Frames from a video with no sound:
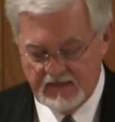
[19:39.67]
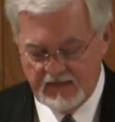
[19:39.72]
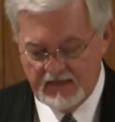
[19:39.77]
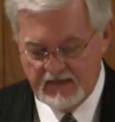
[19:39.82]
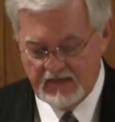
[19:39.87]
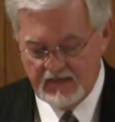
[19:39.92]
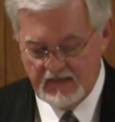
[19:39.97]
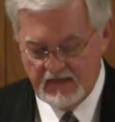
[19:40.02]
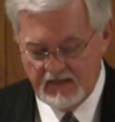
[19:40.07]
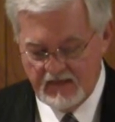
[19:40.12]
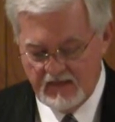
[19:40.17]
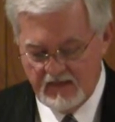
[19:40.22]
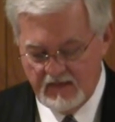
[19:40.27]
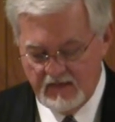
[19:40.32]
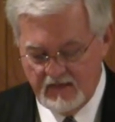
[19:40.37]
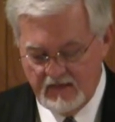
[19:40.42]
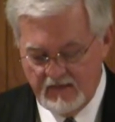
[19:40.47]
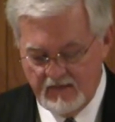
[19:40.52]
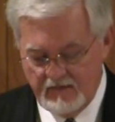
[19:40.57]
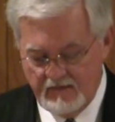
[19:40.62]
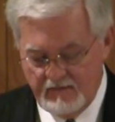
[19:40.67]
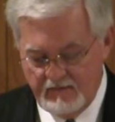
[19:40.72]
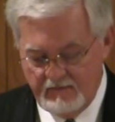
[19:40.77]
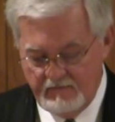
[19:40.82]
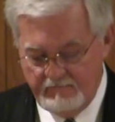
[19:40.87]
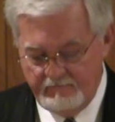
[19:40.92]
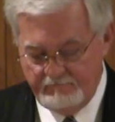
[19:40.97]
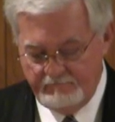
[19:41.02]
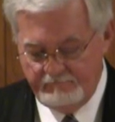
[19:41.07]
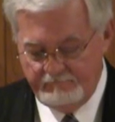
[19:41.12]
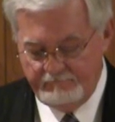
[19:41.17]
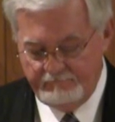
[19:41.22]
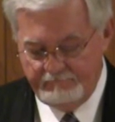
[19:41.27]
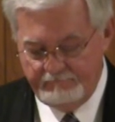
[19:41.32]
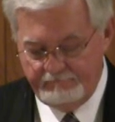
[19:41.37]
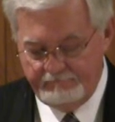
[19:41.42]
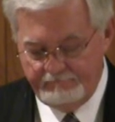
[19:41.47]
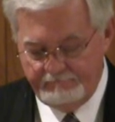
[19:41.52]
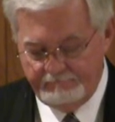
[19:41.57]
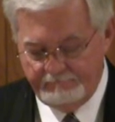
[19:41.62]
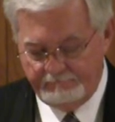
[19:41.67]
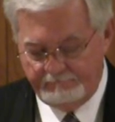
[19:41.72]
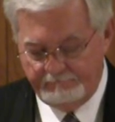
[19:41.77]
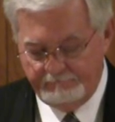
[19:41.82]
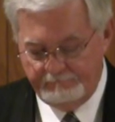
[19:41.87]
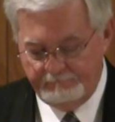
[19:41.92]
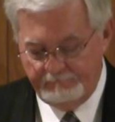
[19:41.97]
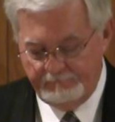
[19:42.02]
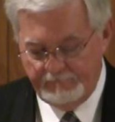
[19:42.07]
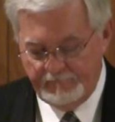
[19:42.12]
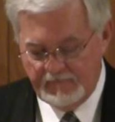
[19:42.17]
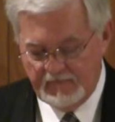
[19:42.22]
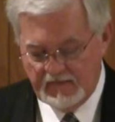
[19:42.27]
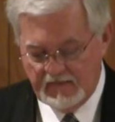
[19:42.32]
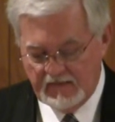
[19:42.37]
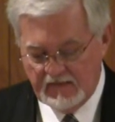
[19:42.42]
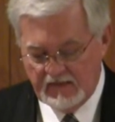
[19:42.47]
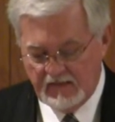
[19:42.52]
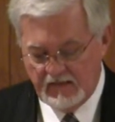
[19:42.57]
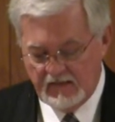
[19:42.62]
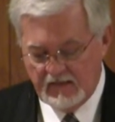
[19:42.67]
[no speech]